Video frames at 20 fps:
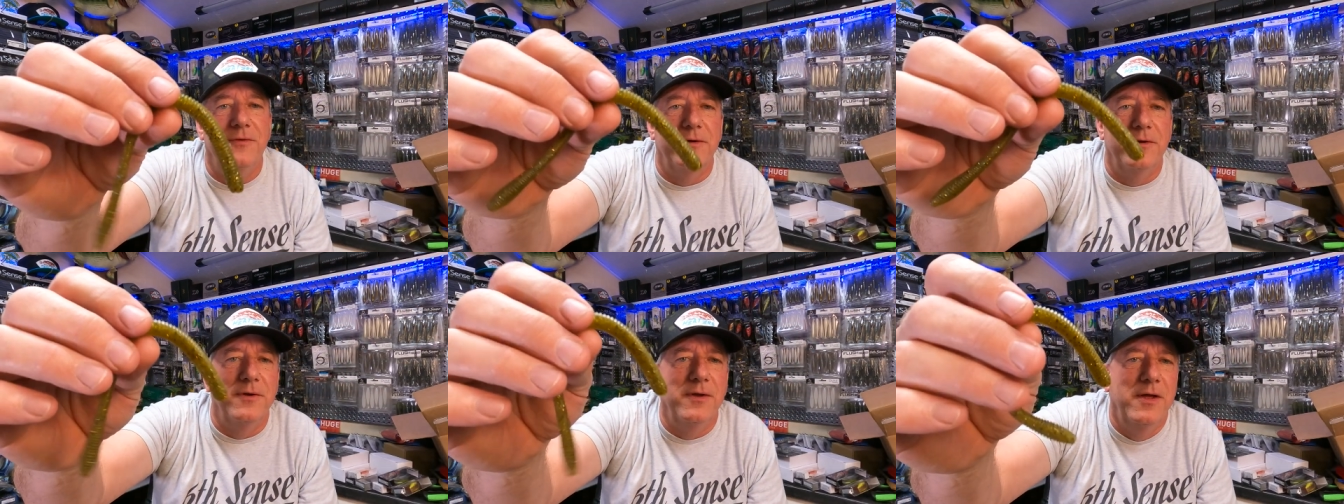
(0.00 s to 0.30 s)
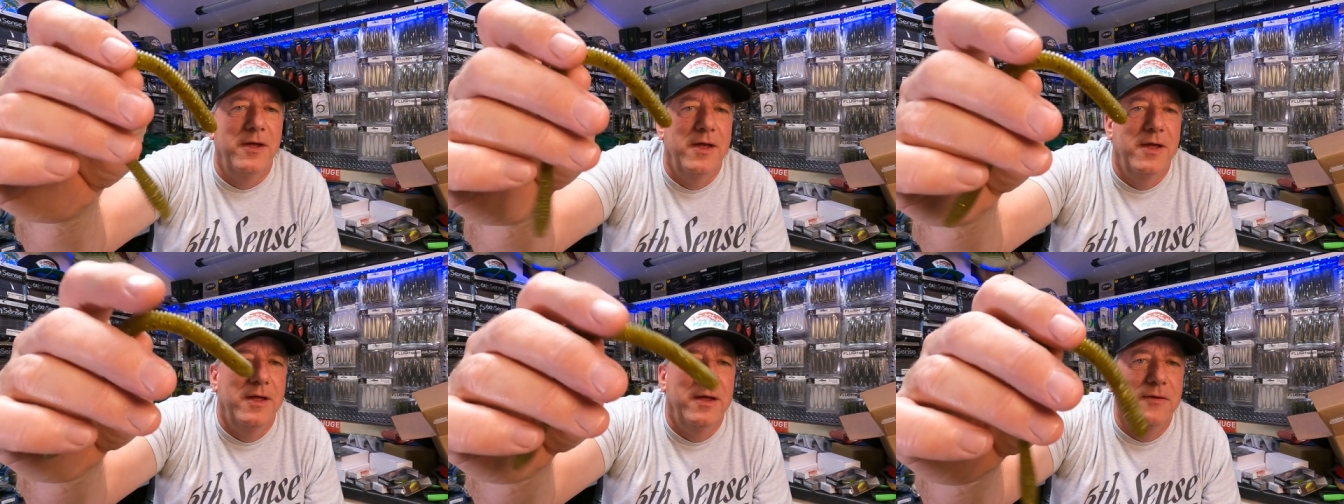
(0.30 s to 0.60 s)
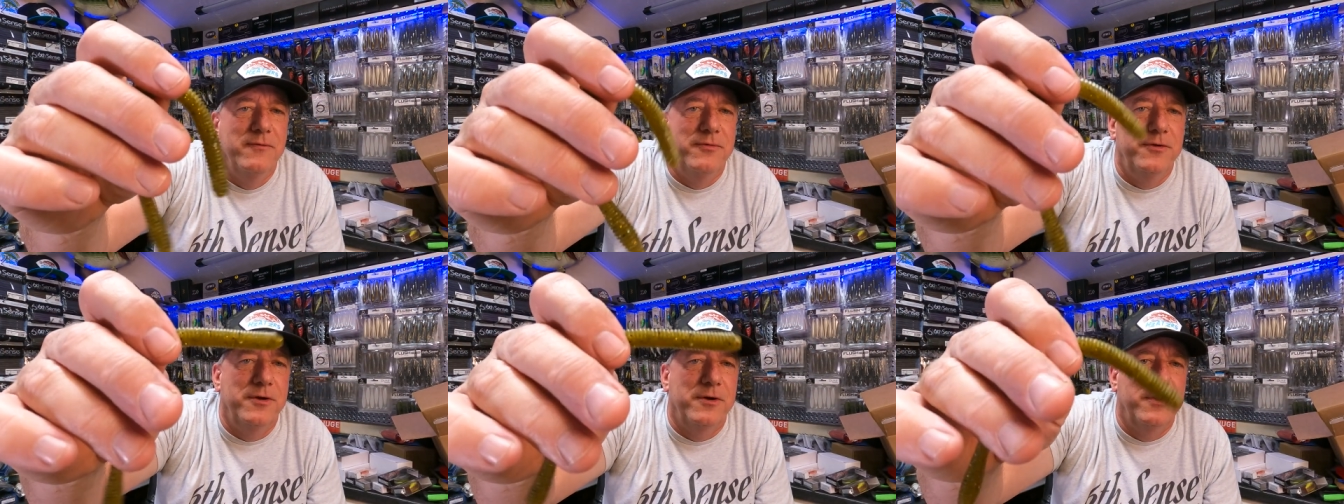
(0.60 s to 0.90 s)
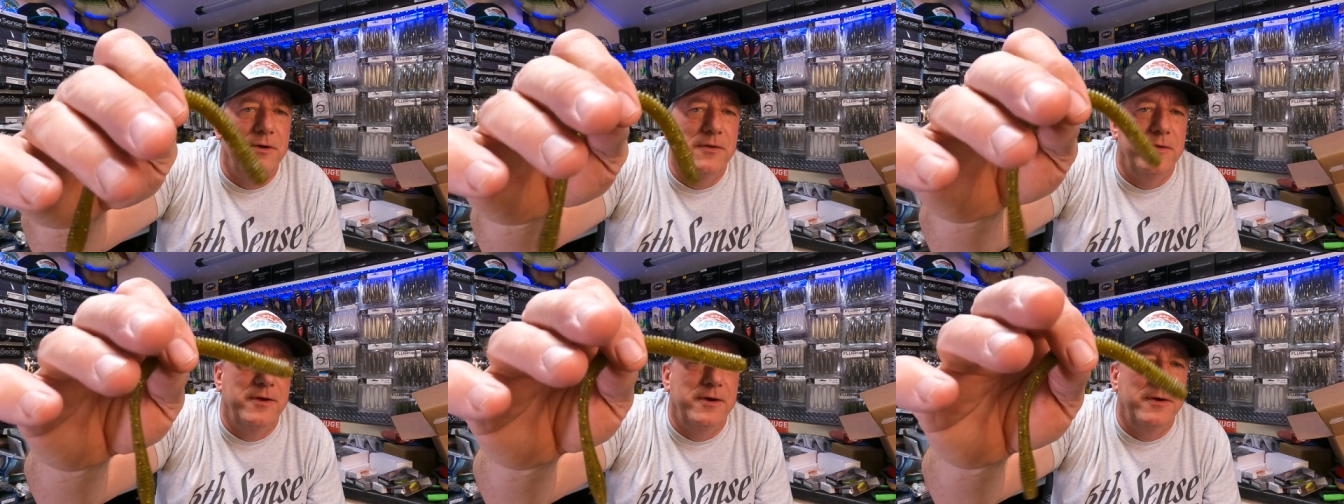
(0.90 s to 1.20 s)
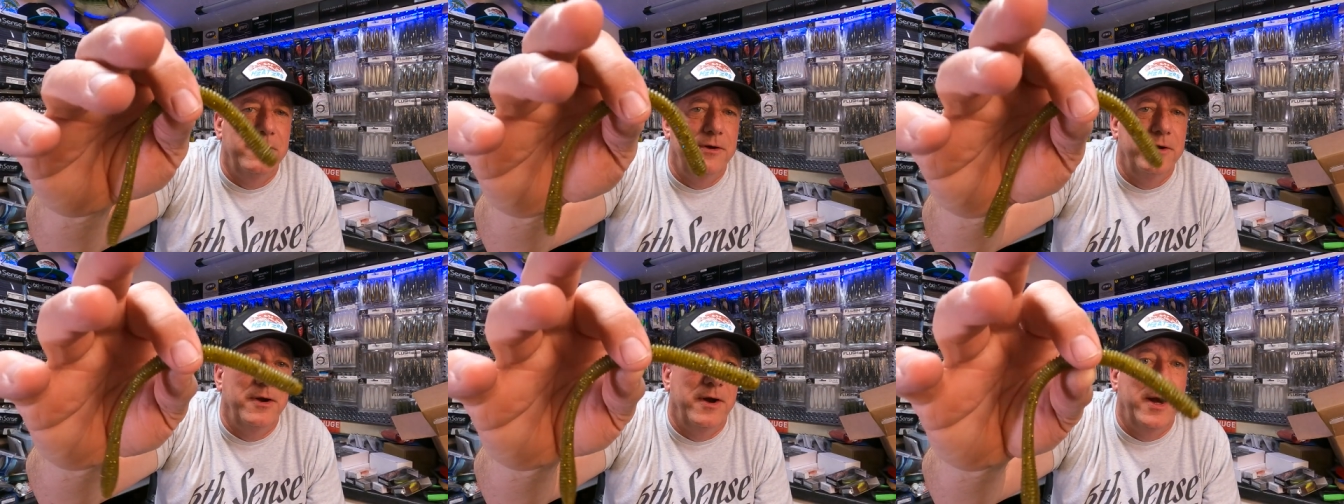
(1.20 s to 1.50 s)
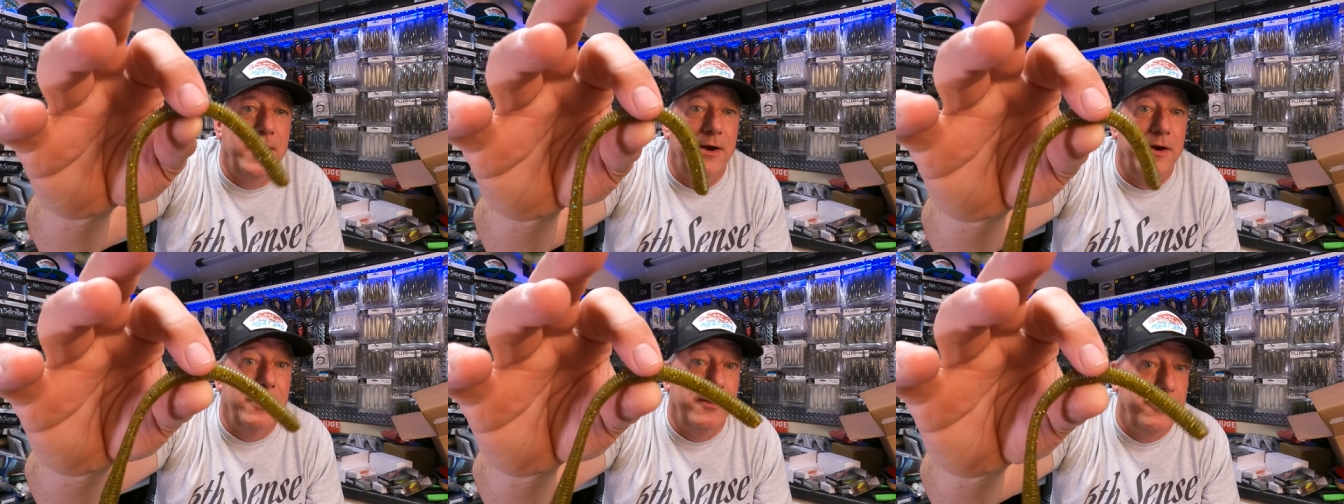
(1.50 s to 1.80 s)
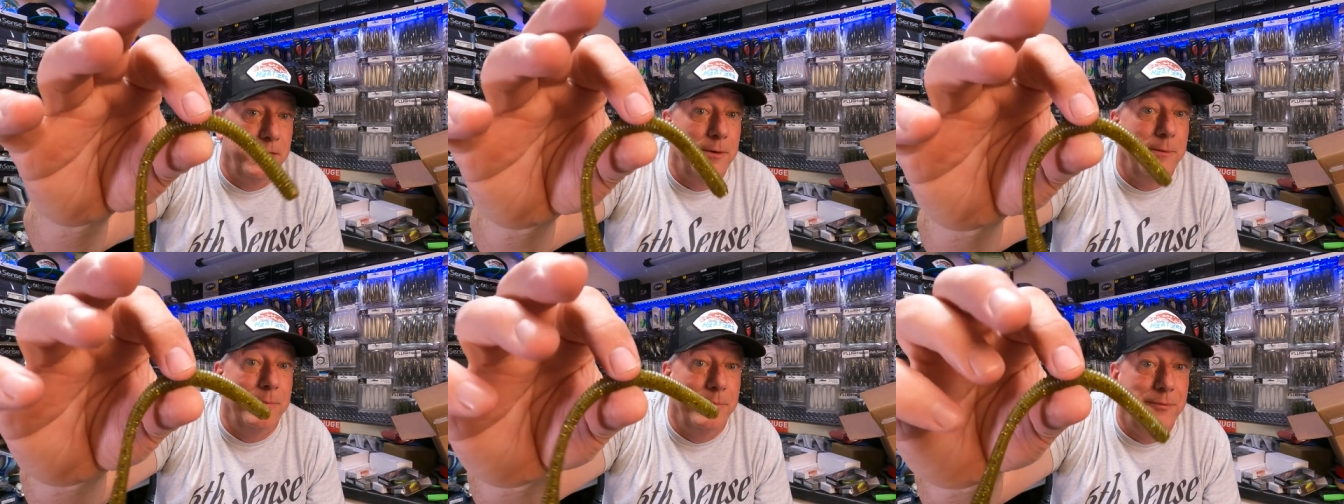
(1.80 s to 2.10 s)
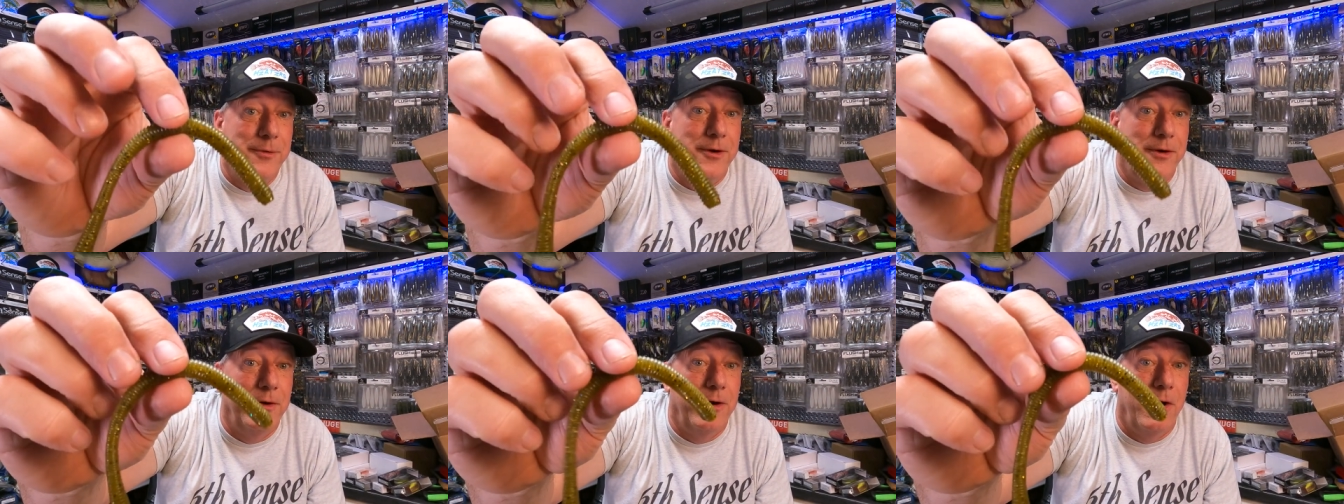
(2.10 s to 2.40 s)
you're in your area,